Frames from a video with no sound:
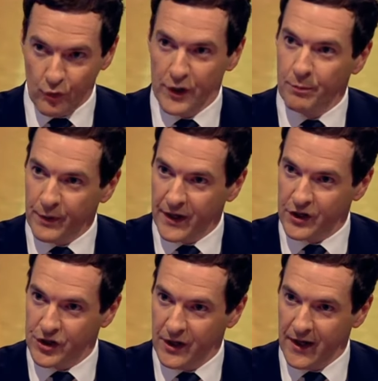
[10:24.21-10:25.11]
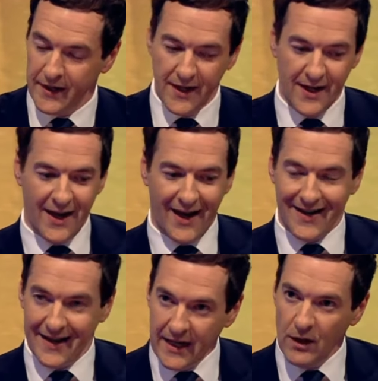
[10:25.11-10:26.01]
real production line, and
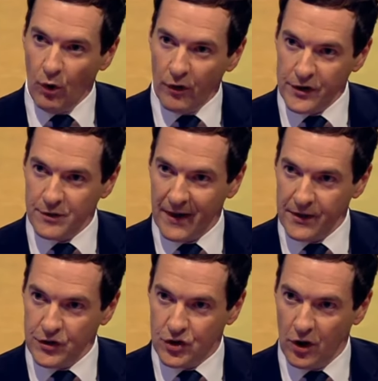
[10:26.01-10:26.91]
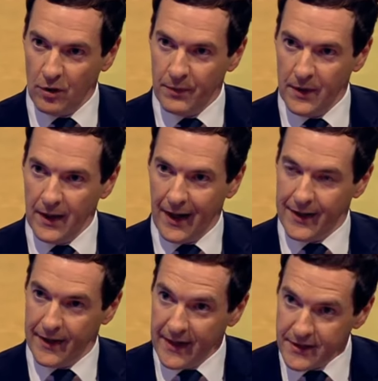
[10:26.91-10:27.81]
he worries about his job,
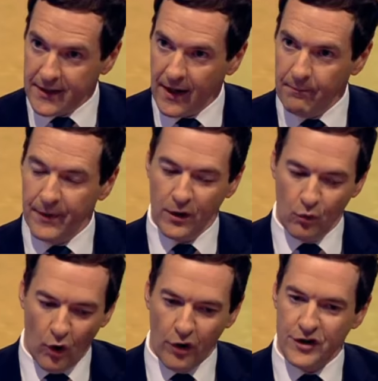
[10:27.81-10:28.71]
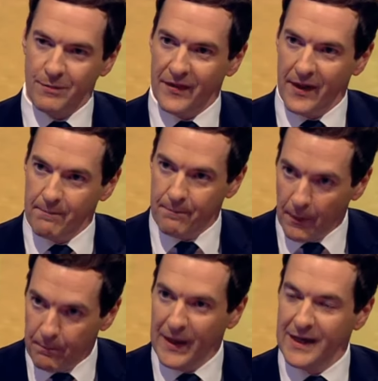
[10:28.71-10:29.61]
and his company worries about their
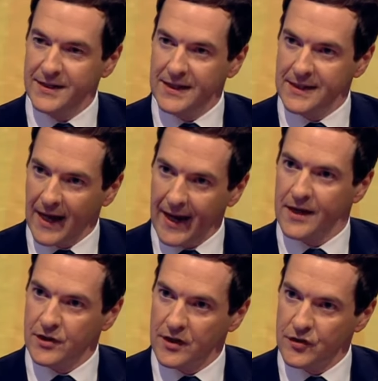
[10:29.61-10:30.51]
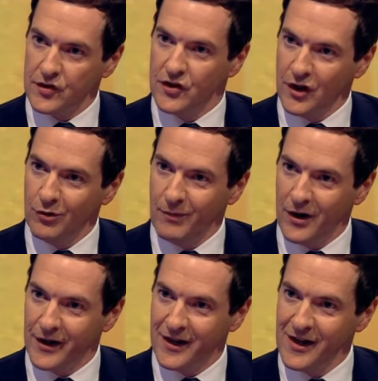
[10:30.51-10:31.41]
ability mm. to access the single
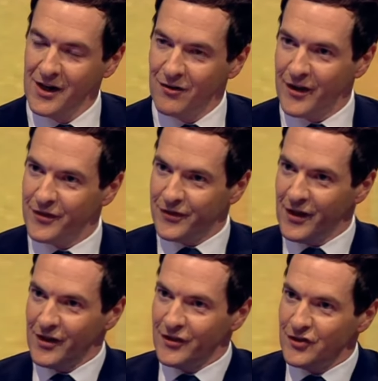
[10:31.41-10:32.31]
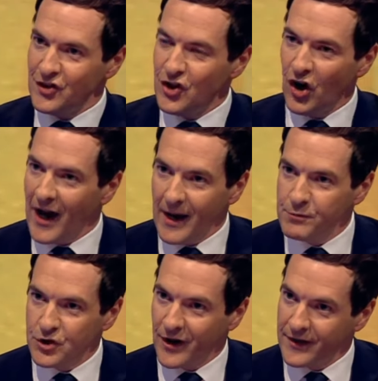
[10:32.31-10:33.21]
market, right? This we, is not
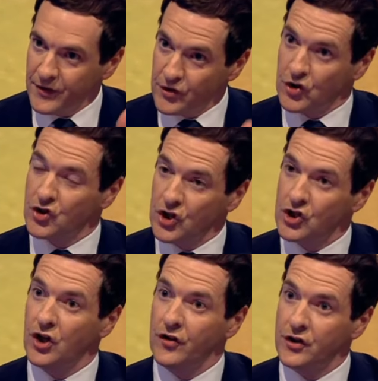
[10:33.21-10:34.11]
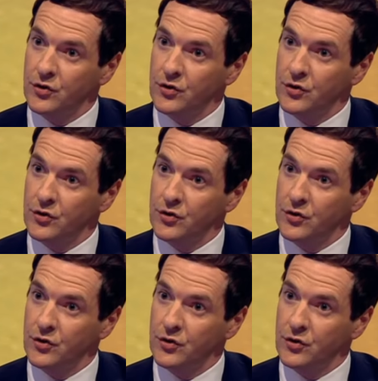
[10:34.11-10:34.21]
abstract. We make the wings.